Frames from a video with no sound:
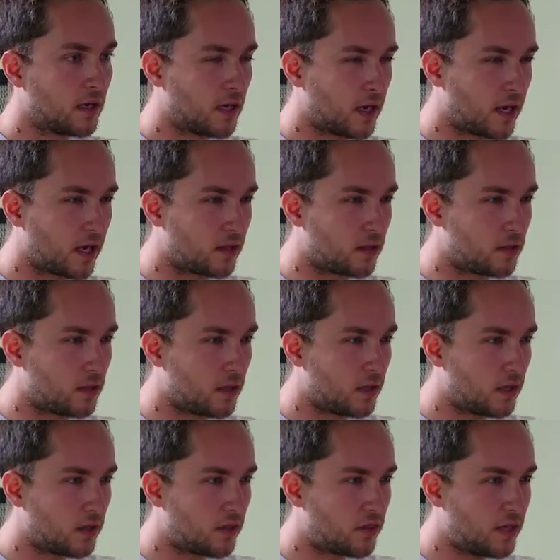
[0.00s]
And
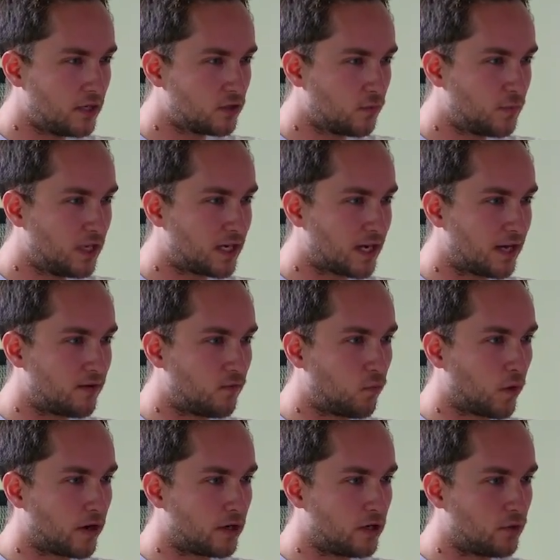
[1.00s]
the things will be kind of
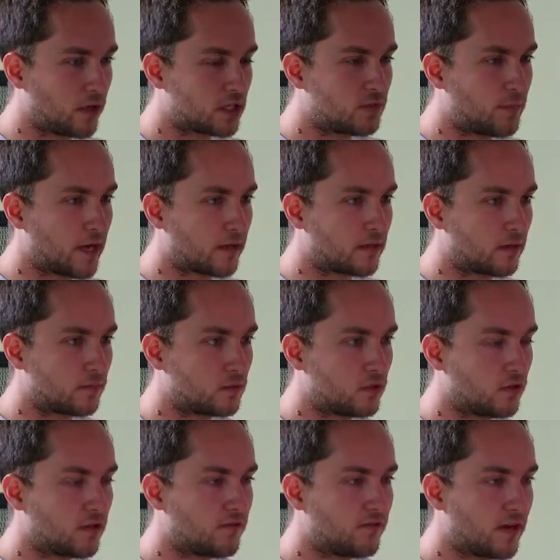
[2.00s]
where you expect them. So
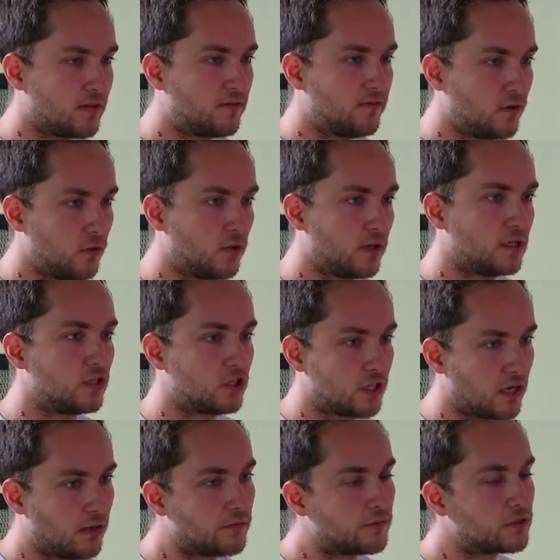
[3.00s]
you're going to find food in
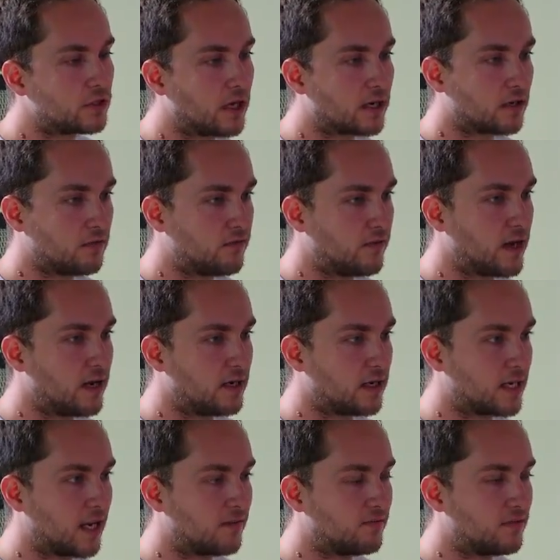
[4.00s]
shelves. You're not going to find
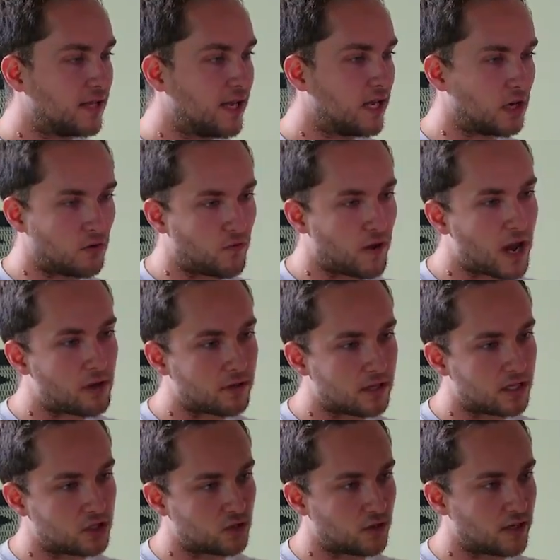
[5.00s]
it kind of laying around
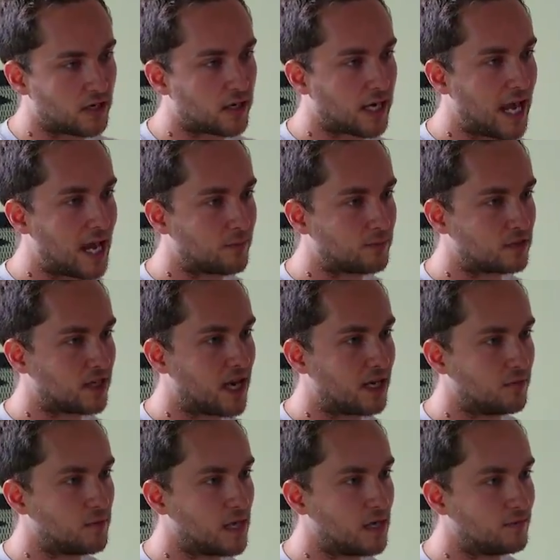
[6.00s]
unless you're at a
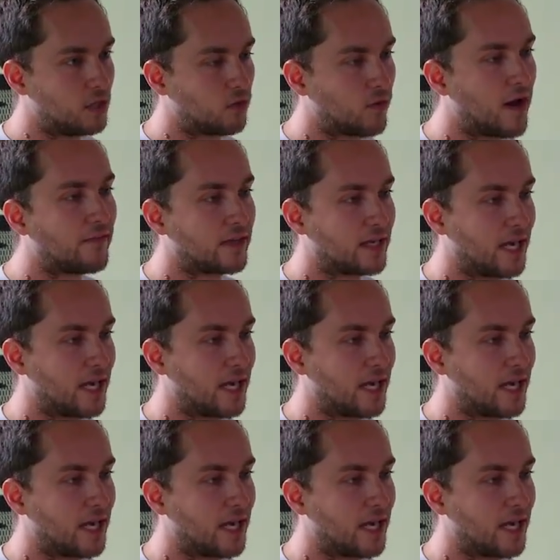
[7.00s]
campsite and maybe around the